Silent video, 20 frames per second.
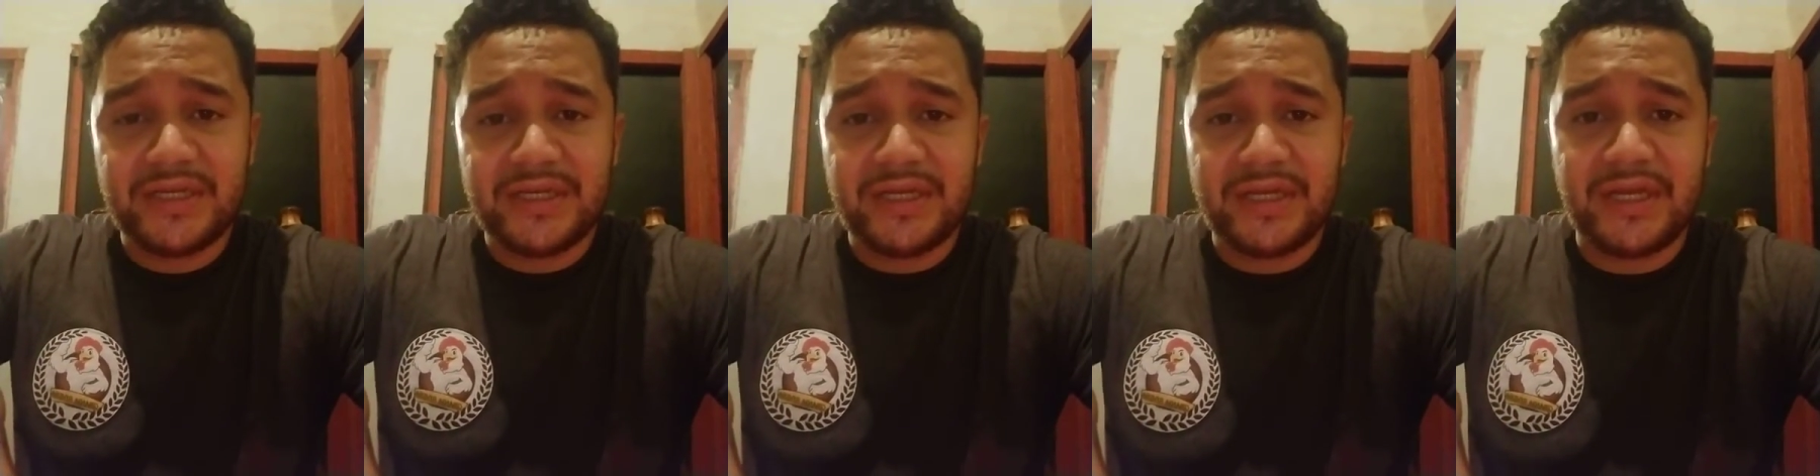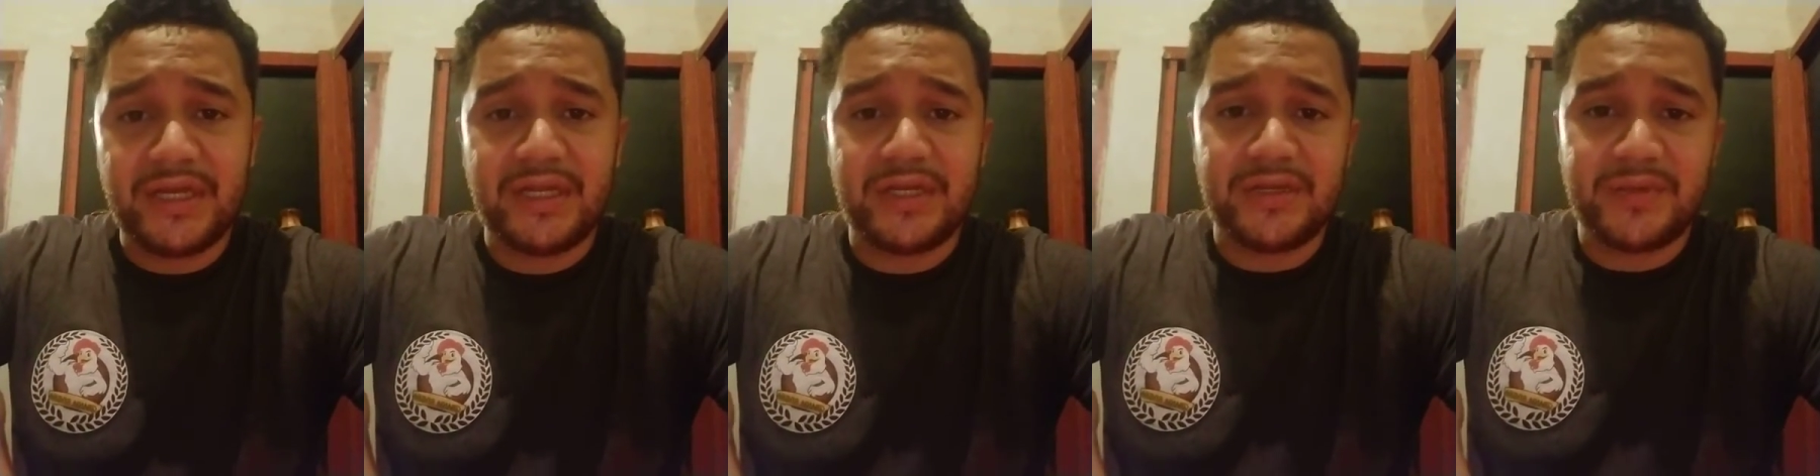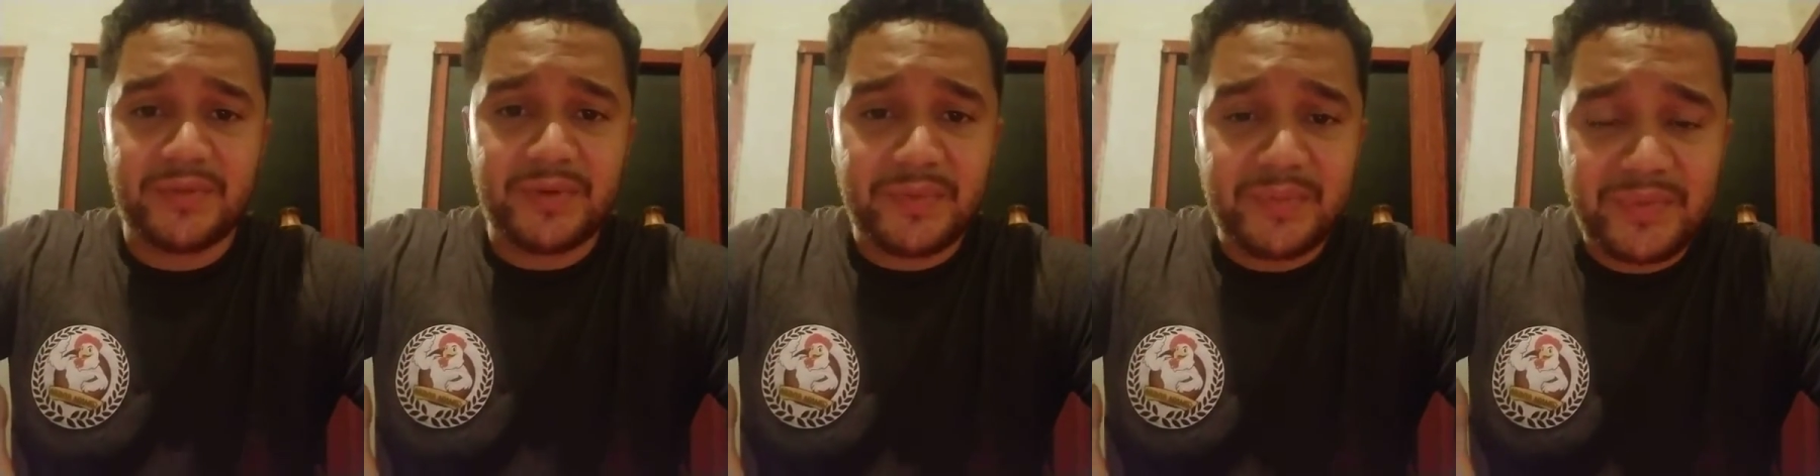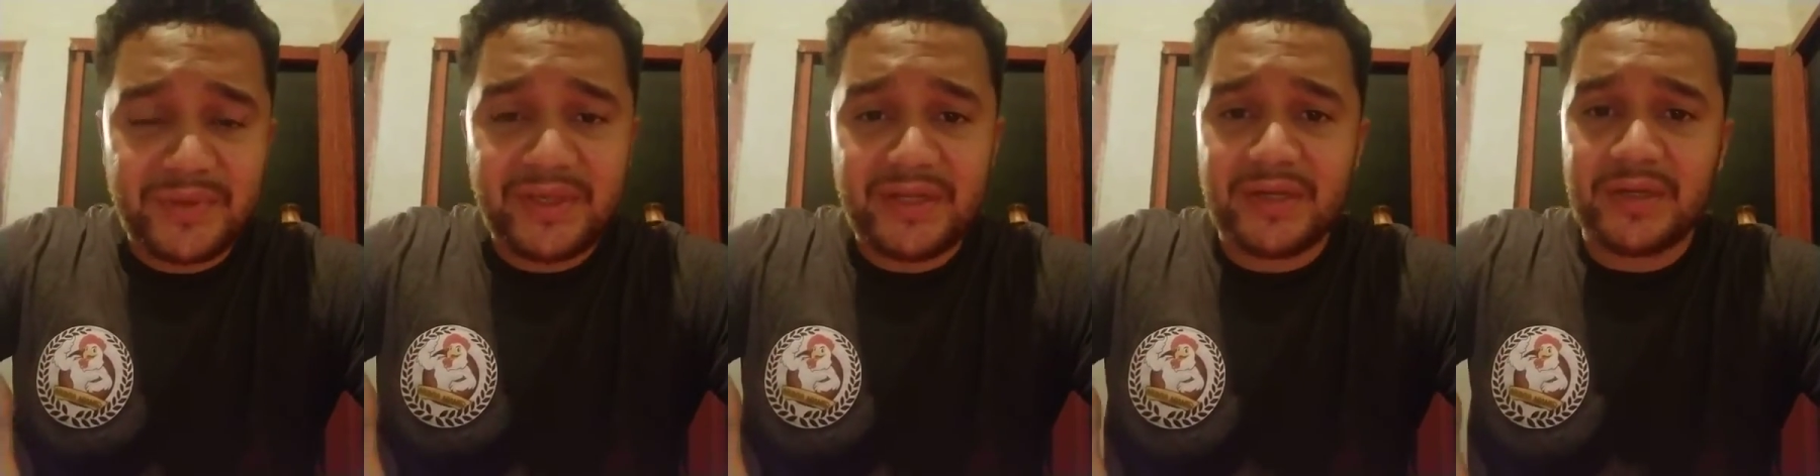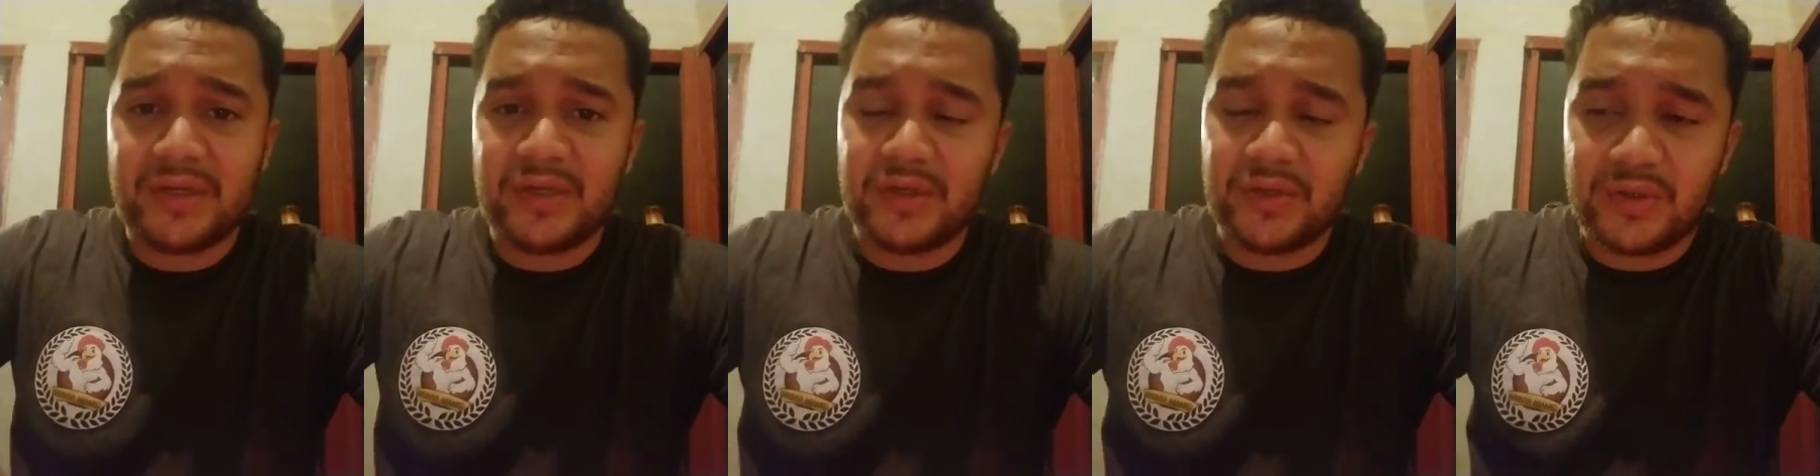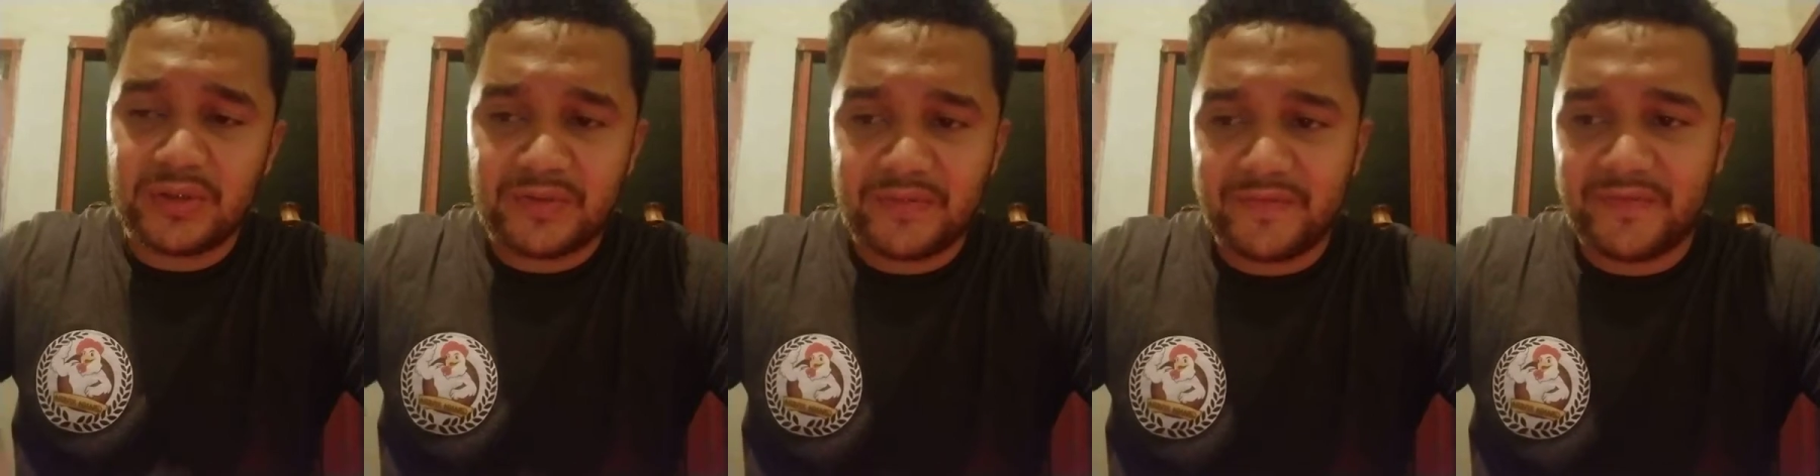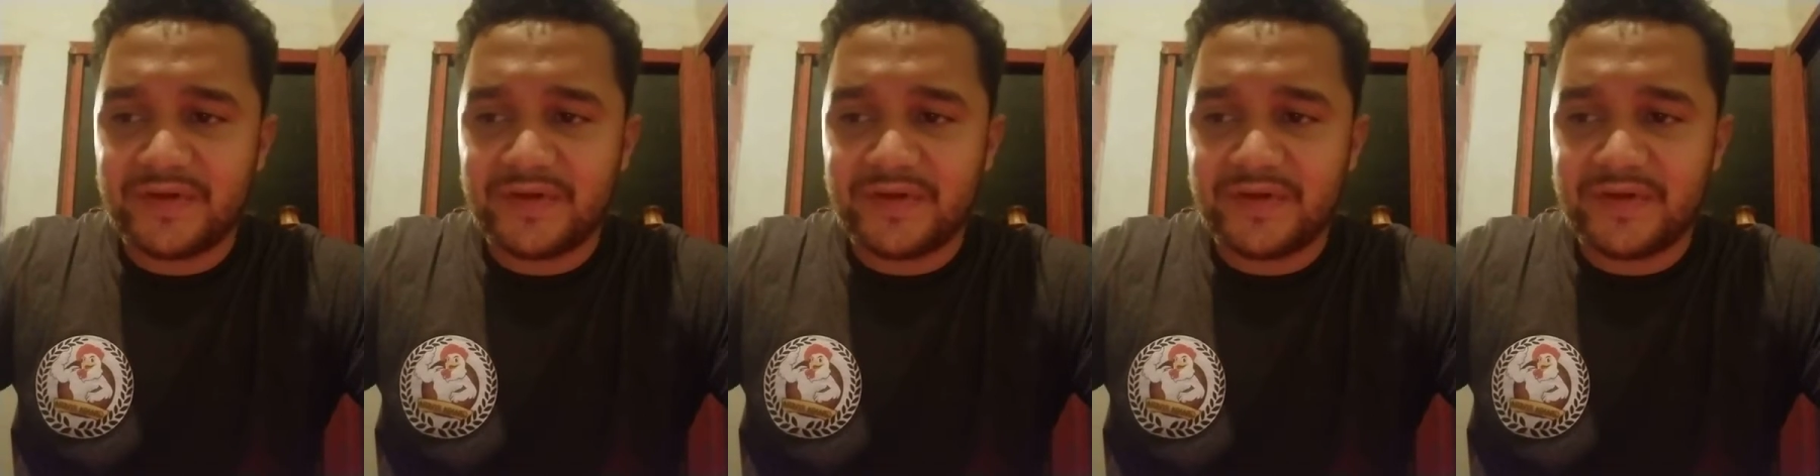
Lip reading: and repeat it. The